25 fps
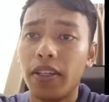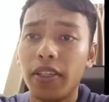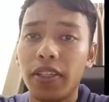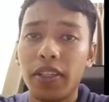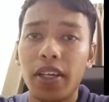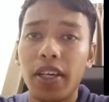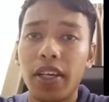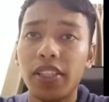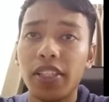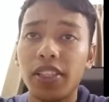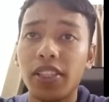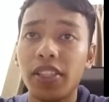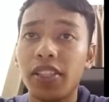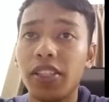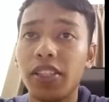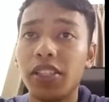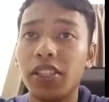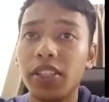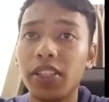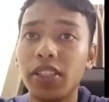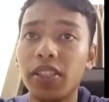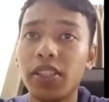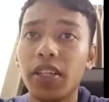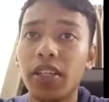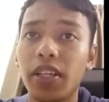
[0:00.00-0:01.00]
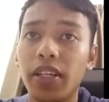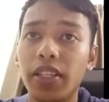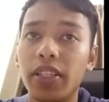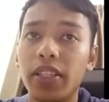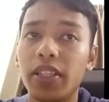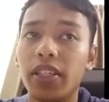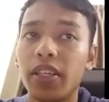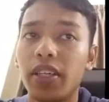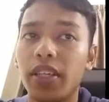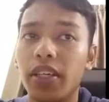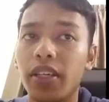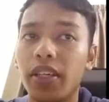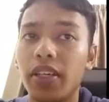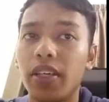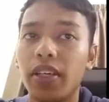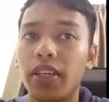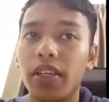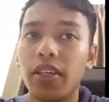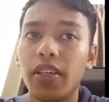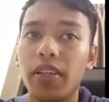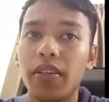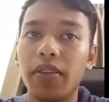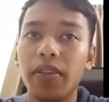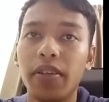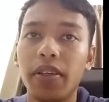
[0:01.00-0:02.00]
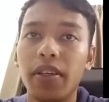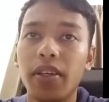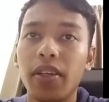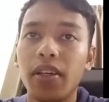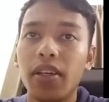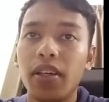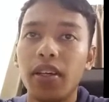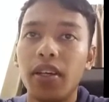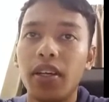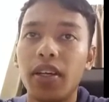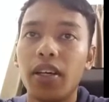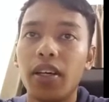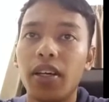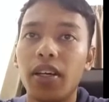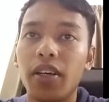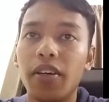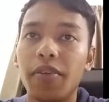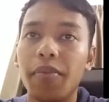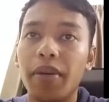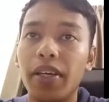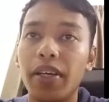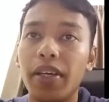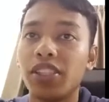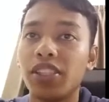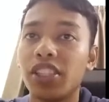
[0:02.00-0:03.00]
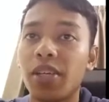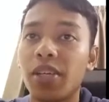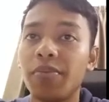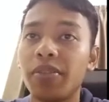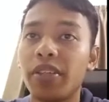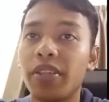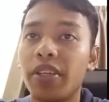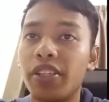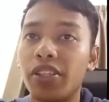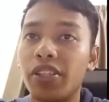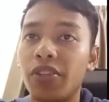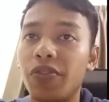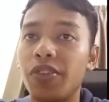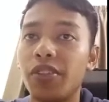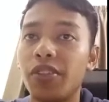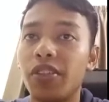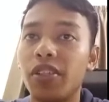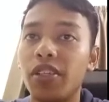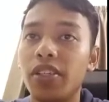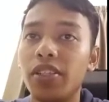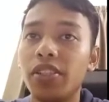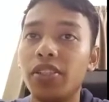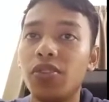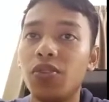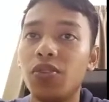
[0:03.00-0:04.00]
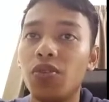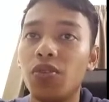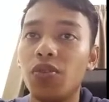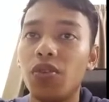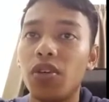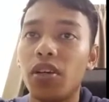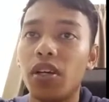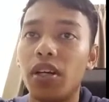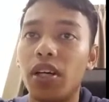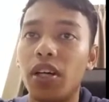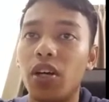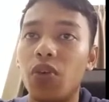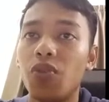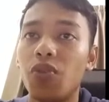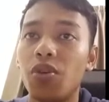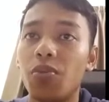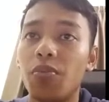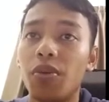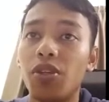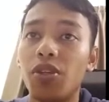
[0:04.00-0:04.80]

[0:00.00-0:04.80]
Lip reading: as a teacher, I can make some activities with my